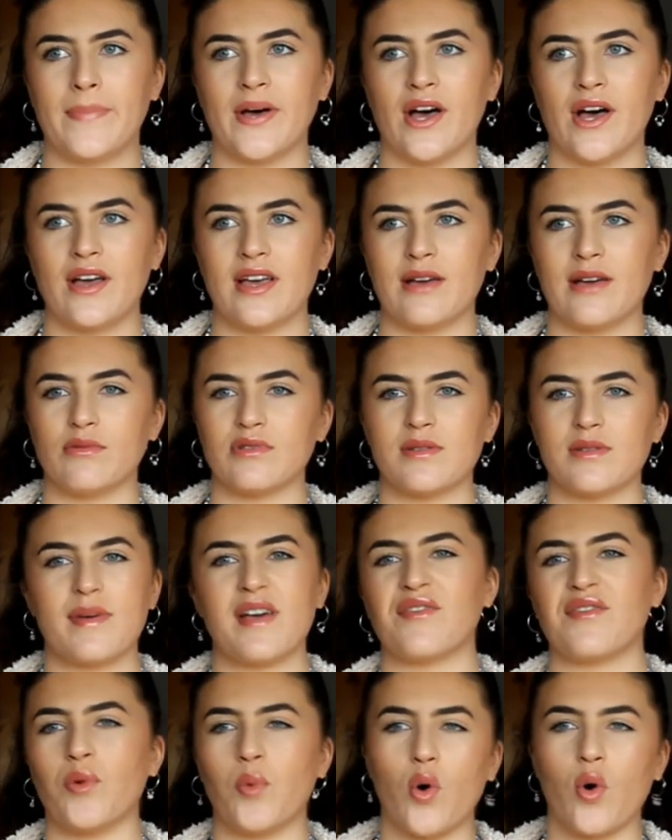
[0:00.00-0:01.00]
but it was a
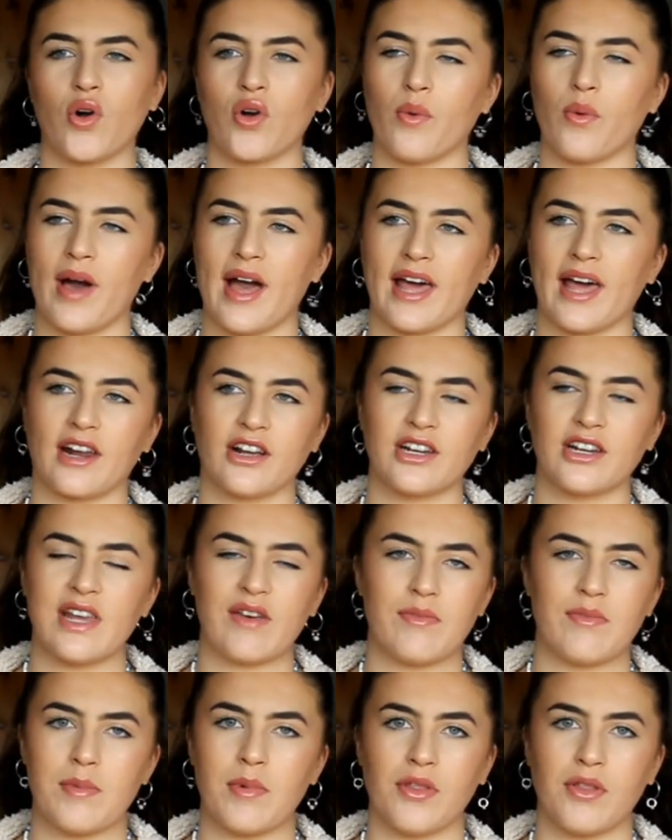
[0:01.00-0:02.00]
bit of a walk away. I could
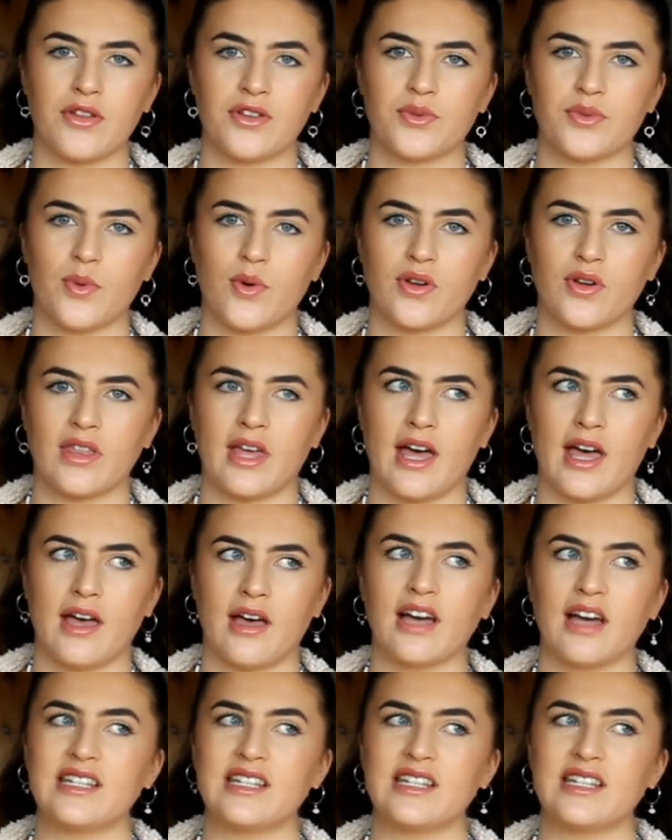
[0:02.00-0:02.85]
never be bothered to walk there.